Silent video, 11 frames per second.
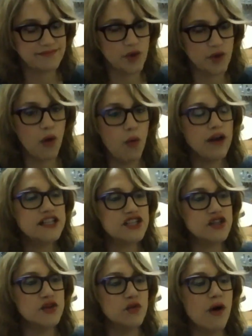Well, what
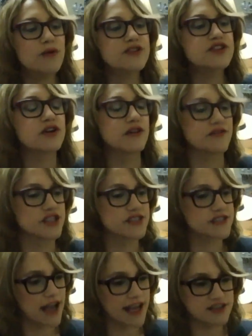was your
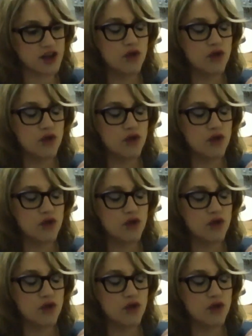just, I guess,